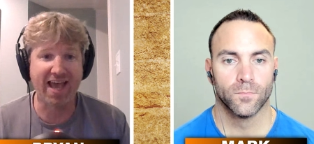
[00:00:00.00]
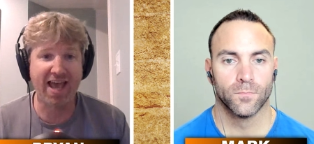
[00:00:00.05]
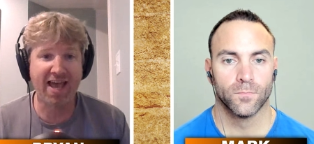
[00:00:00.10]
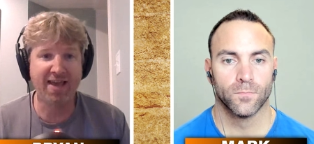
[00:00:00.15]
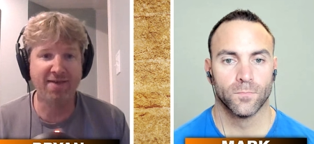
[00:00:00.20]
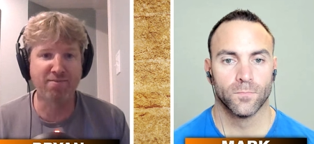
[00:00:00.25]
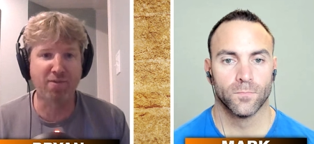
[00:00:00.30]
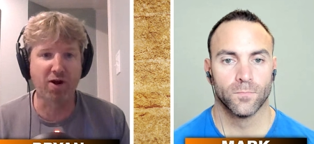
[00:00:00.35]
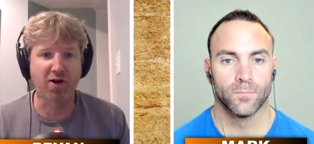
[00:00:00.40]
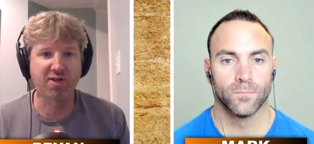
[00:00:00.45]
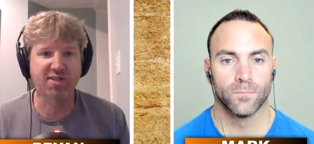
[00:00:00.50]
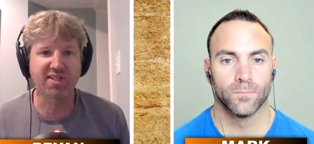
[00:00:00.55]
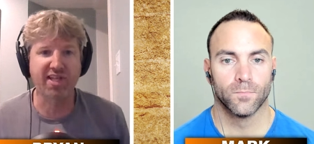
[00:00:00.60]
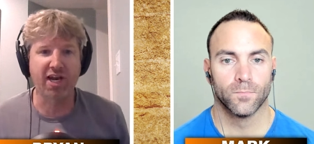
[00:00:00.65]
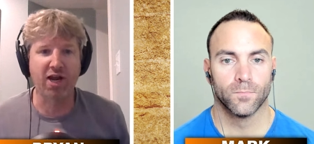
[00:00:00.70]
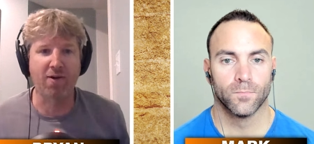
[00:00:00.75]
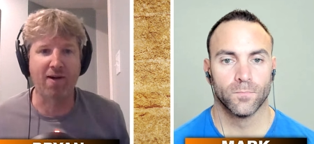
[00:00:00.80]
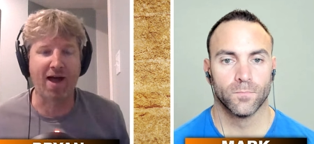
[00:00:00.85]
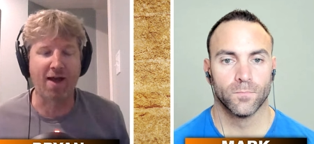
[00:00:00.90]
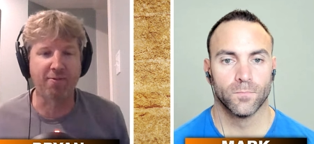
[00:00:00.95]
Speaker 1: day. Mark
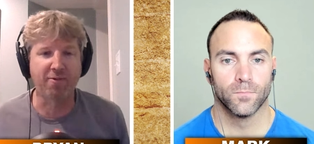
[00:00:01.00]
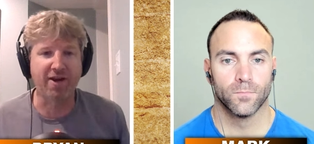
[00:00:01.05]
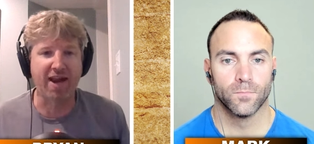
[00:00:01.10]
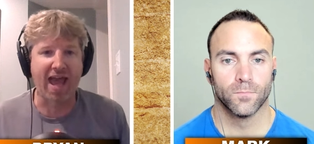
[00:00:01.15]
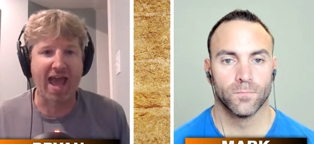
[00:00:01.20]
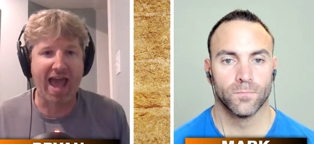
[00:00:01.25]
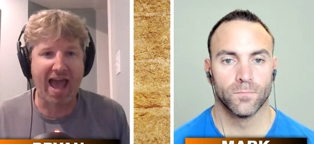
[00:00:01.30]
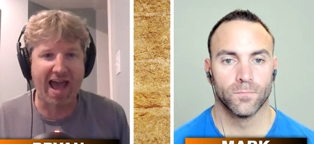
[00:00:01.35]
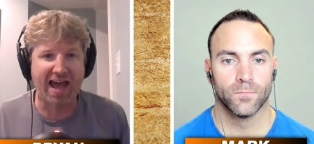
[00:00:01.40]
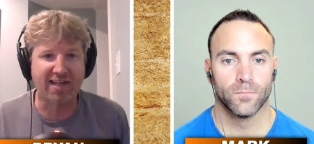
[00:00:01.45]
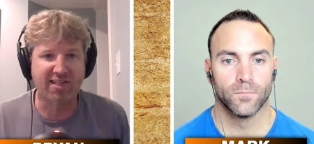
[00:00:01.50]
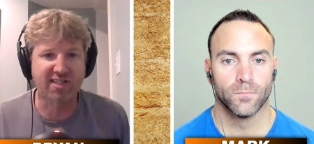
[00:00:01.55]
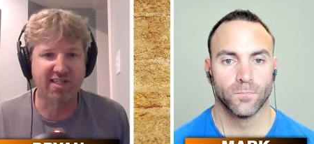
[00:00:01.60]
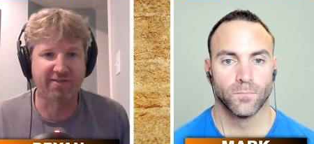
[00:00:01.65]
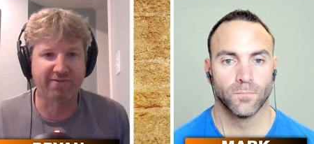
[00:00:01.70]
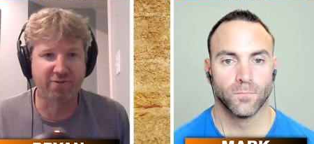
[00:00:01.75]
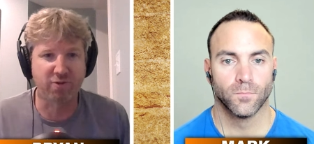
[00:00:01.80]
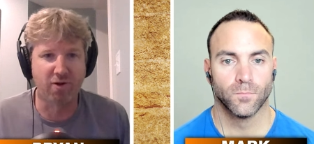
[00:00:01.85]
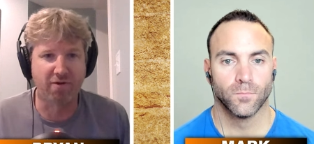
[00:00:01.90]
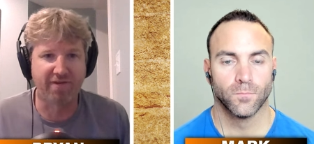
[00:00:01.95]
Zinno, I would ask
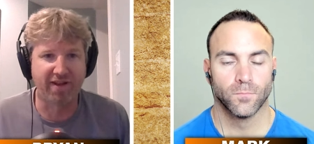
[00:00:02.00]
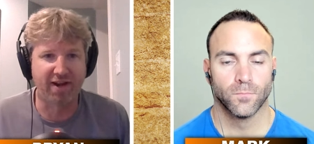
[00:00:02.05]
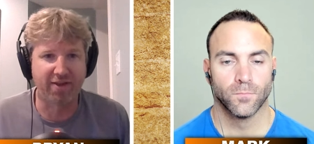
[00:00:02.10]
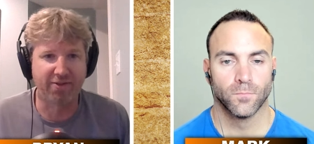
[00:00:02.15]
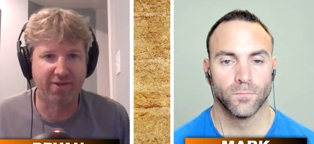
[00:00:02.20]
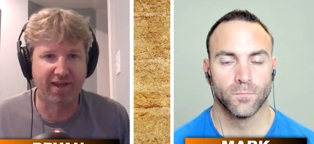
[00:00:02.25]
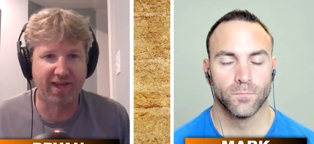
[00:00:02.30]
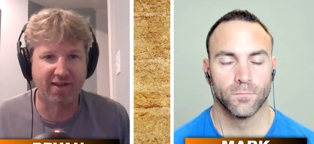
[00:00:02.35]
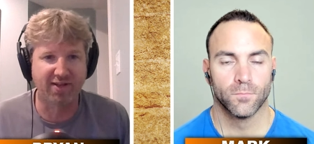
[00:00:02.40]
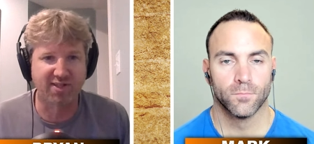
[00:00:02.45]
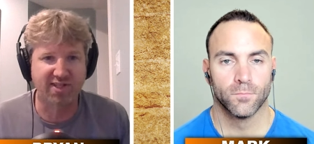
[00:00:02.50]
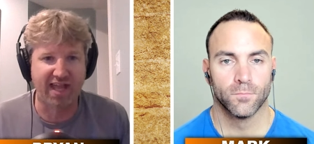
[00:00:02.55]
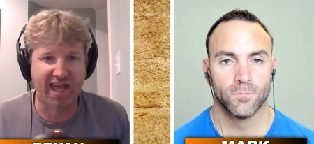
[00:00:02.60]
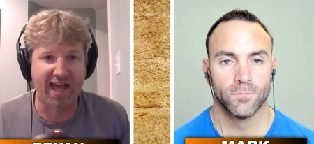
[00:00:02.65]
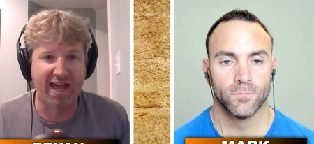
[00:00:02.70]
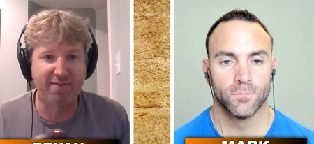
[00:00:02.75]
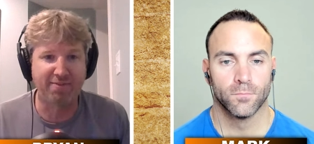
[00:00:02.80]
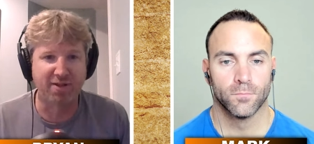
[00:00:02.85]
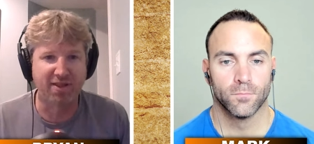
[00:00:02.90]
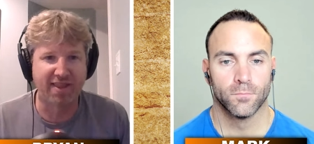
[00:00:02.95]
if you have anything else to
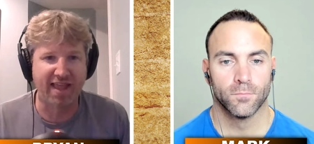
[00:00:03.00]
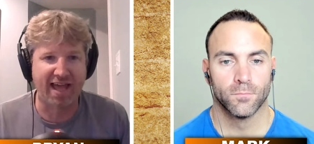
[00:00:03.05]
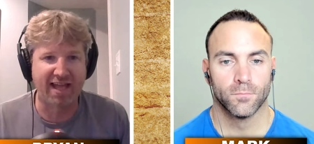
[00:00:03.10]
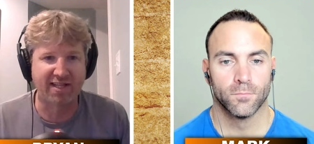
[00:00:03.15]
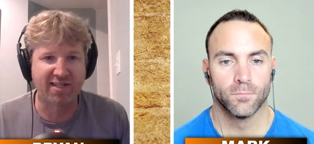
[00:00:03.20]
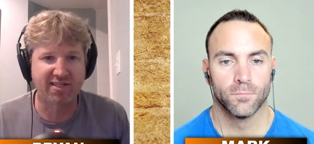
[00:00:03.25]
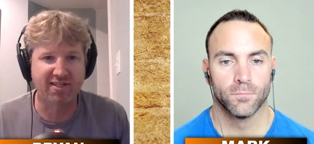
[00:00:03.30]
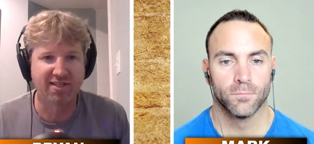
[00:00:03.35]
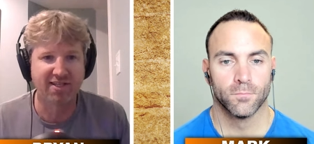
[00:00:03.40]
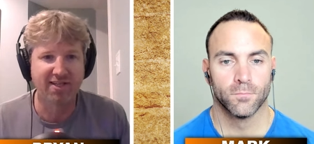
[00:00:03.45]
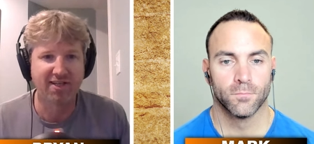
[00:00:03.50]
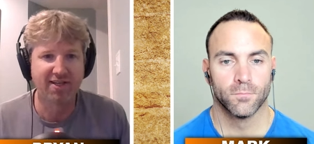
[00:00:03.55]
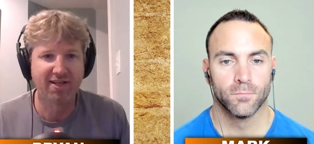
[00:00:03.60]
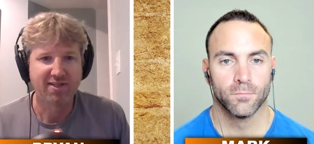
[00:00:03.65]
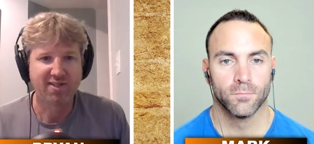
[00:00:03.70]
add, but that's